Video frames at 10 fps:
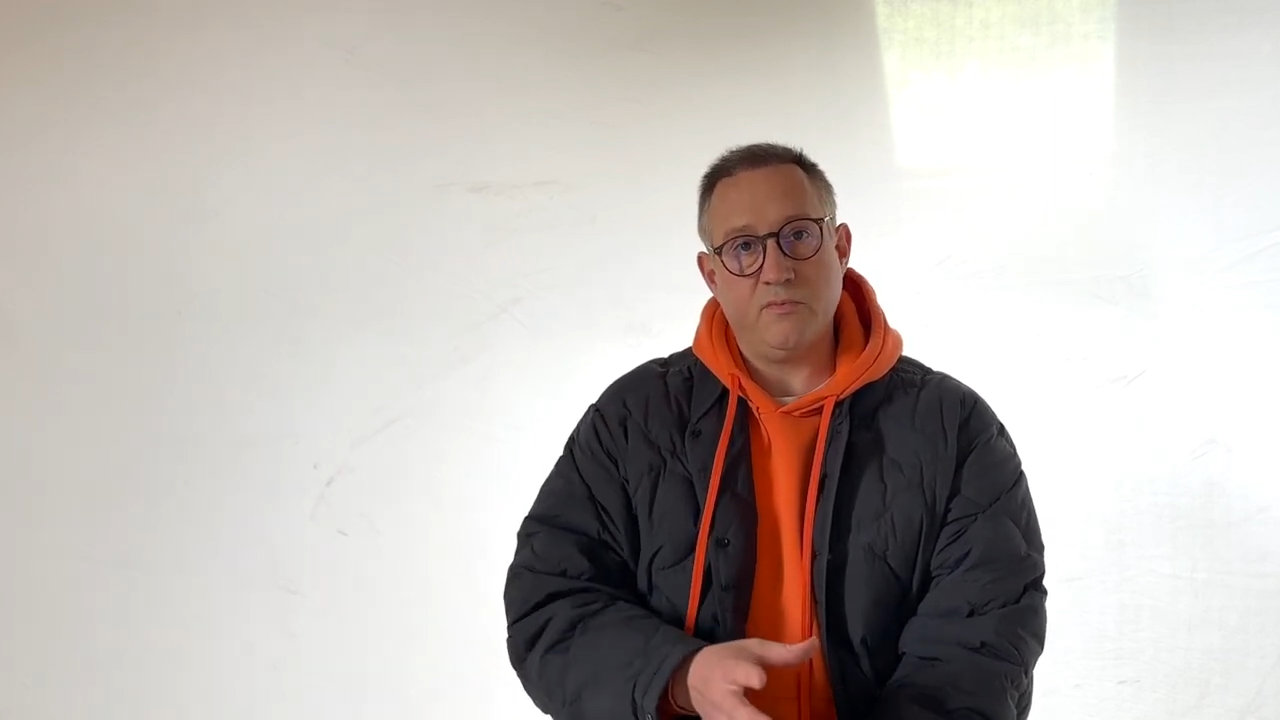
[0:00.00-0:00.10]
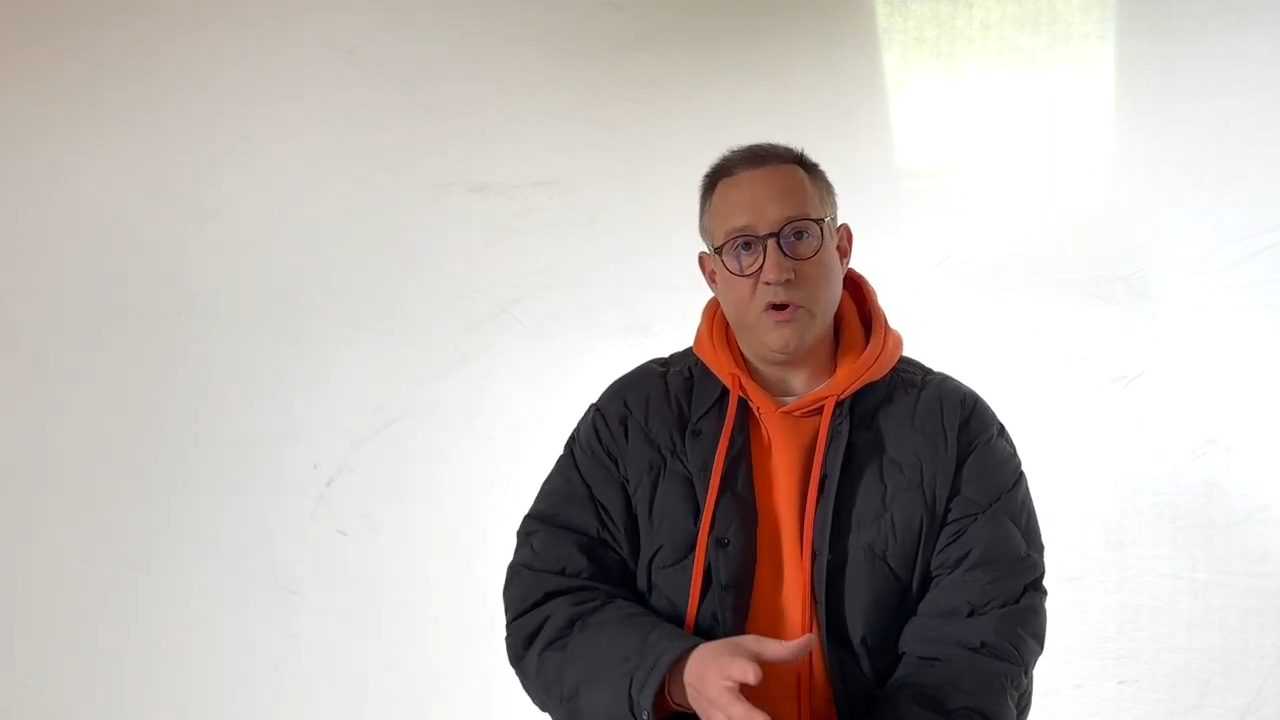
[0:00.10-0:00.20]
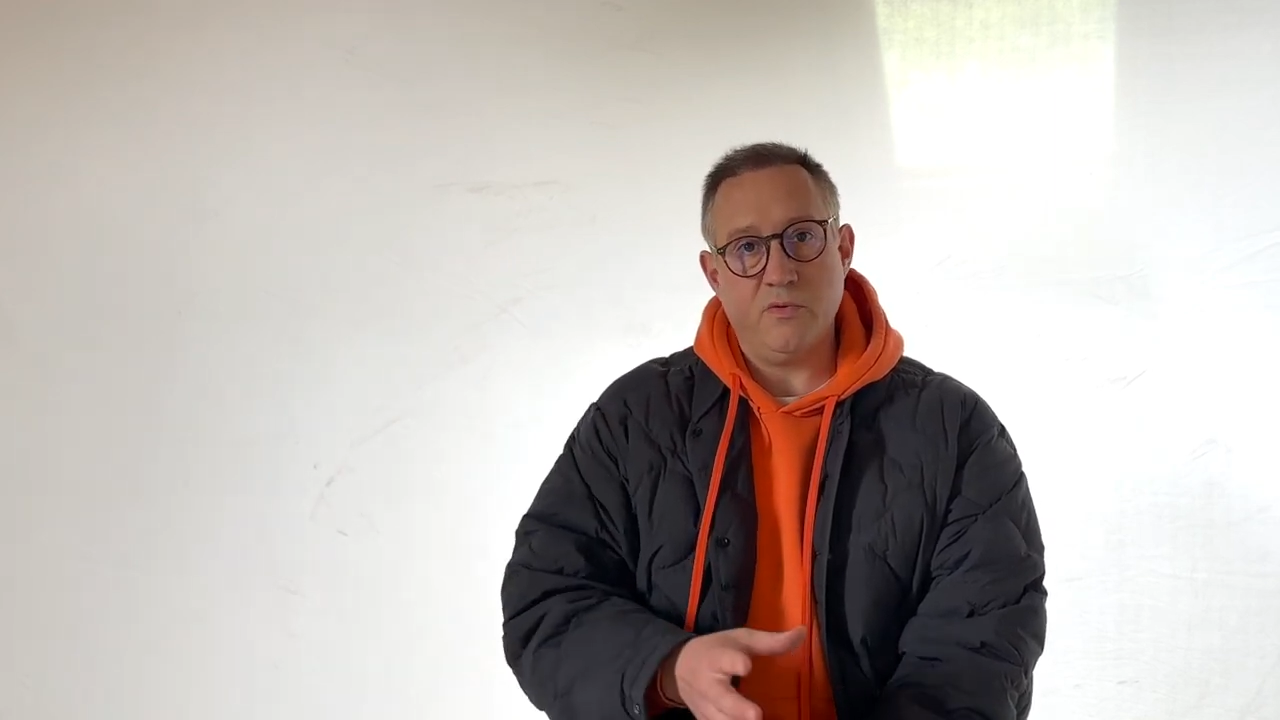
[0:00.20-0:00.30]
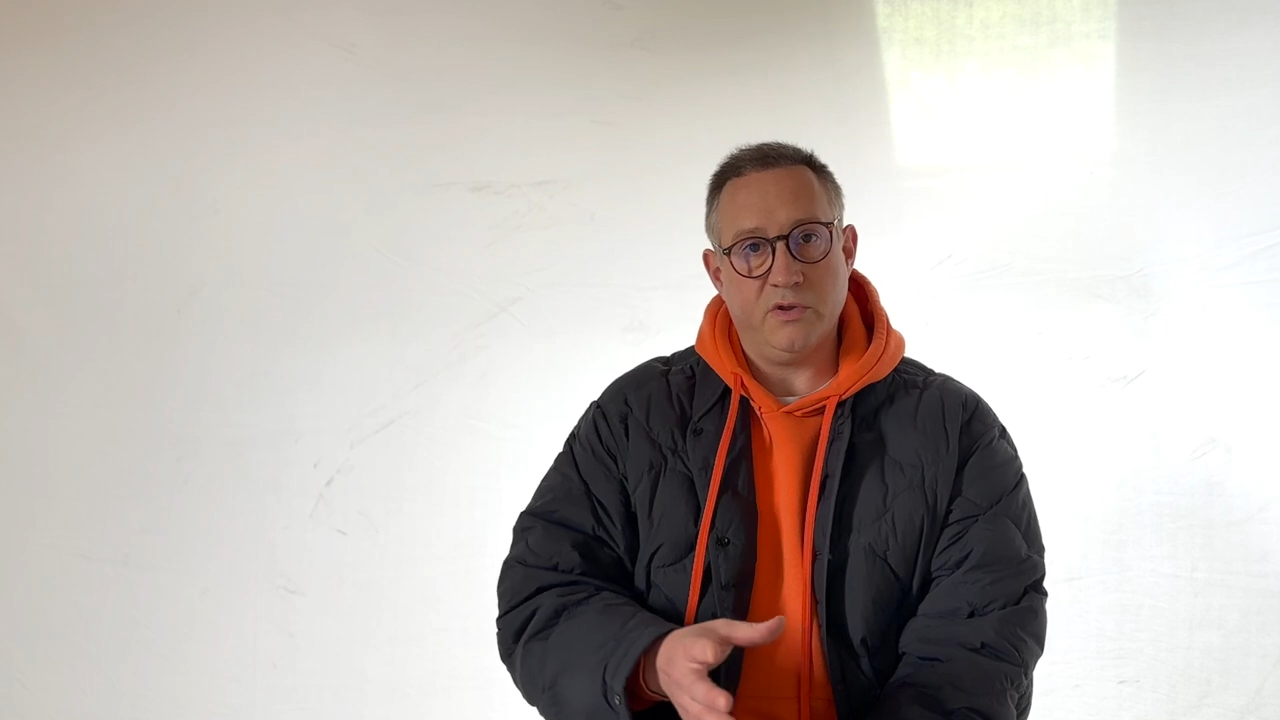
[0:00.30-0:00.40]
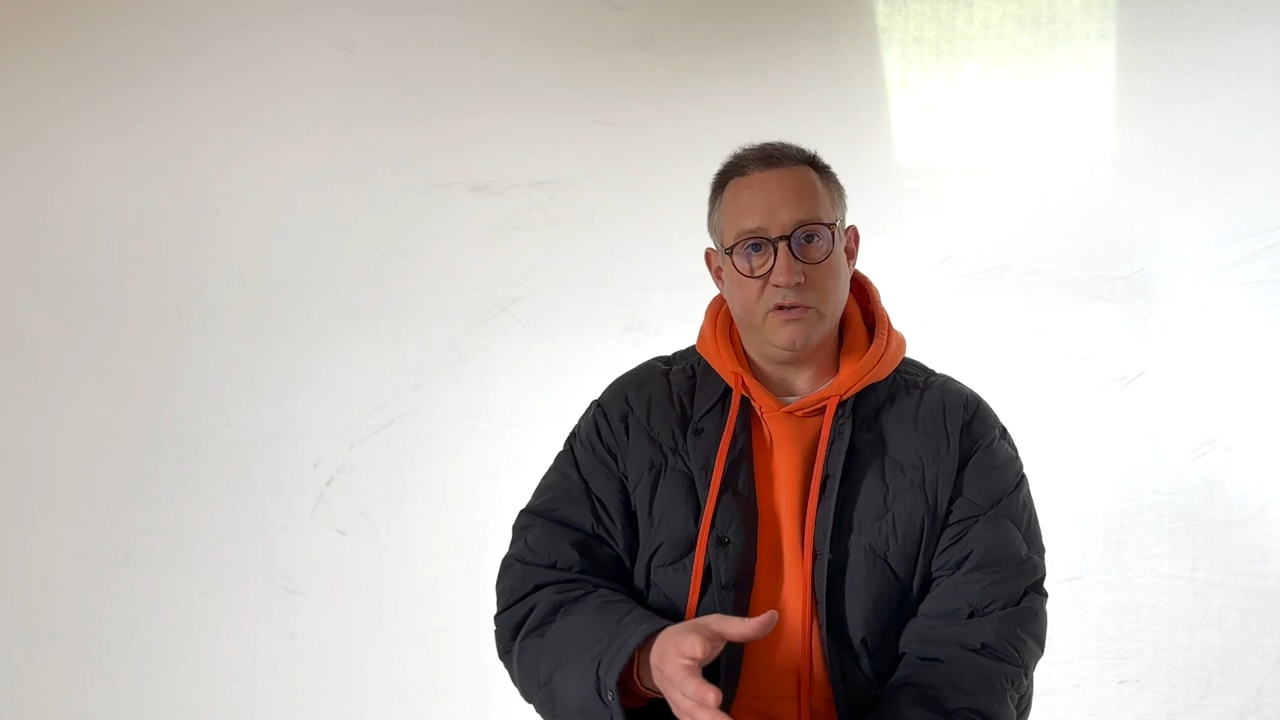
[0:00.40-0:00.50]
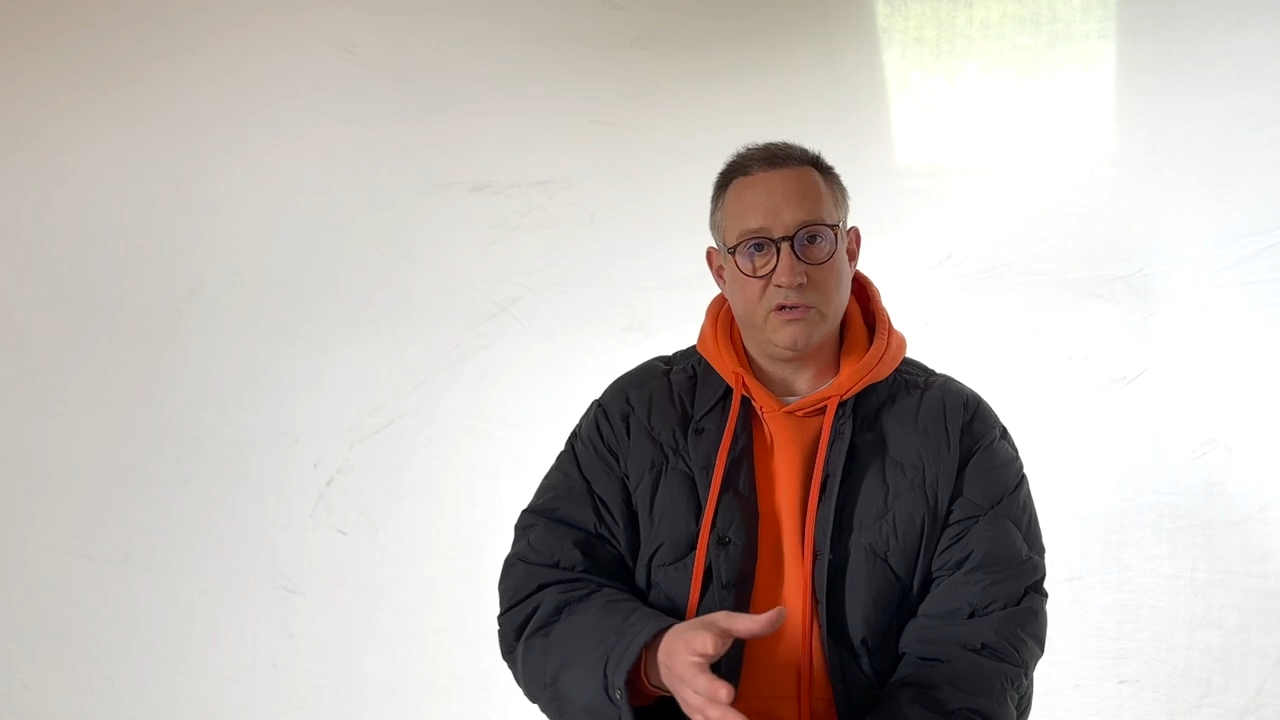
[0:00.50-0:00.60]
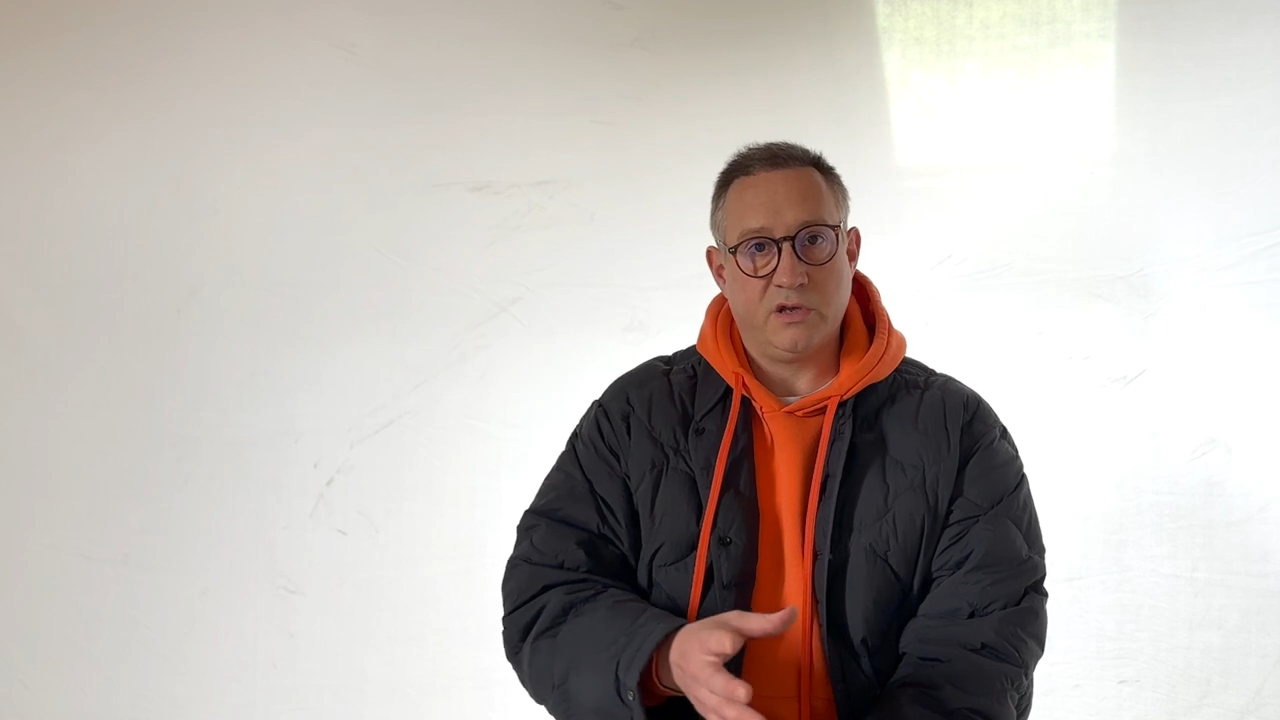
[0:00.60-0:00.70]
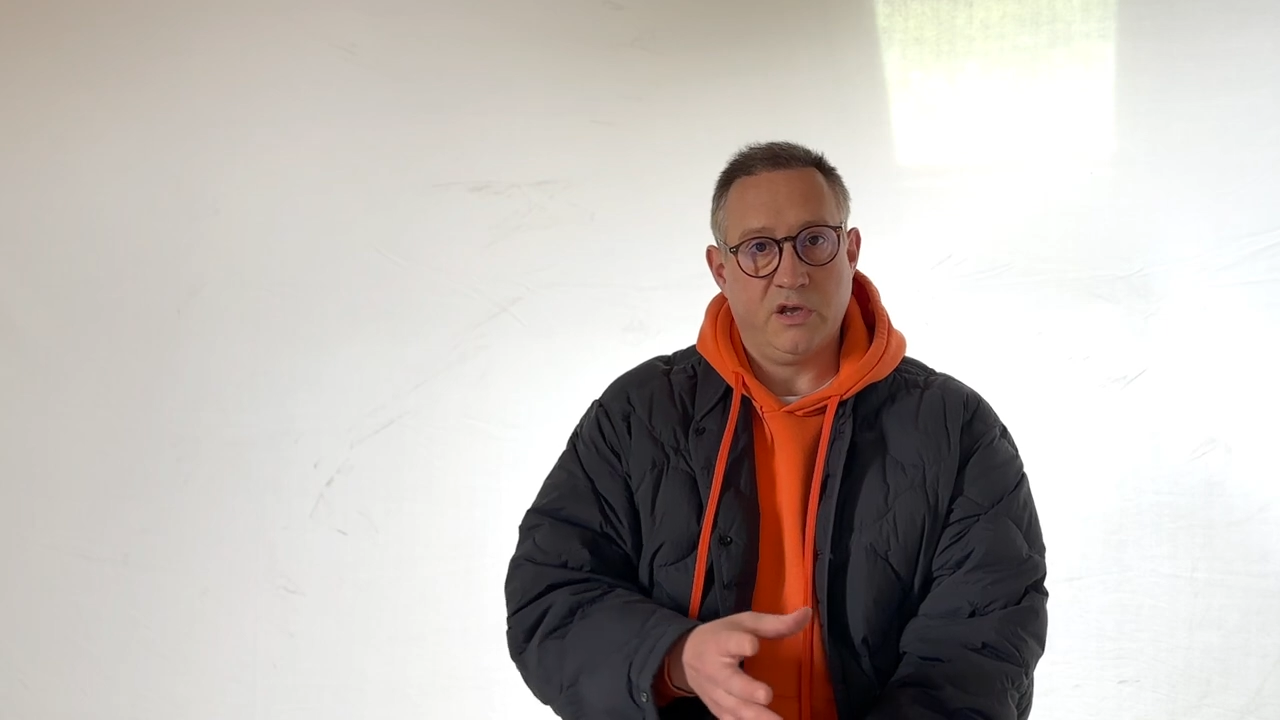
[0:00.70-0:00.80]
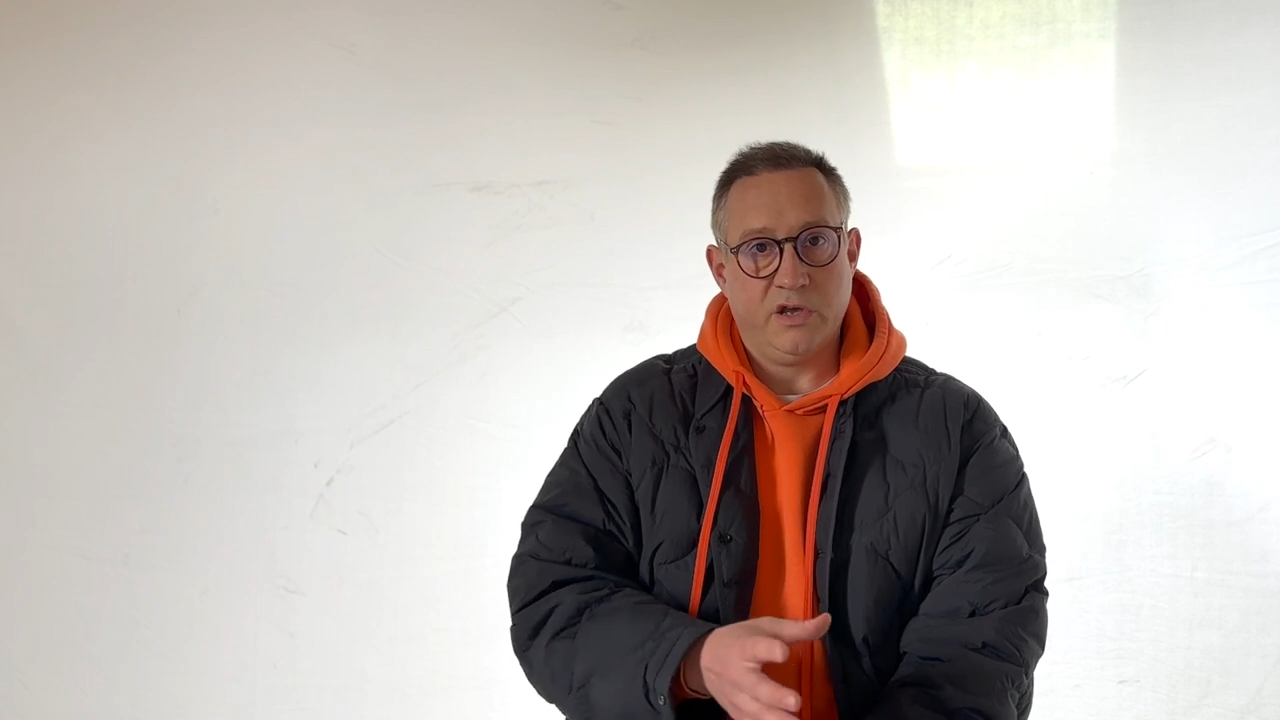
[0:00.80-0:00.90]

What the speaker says: moment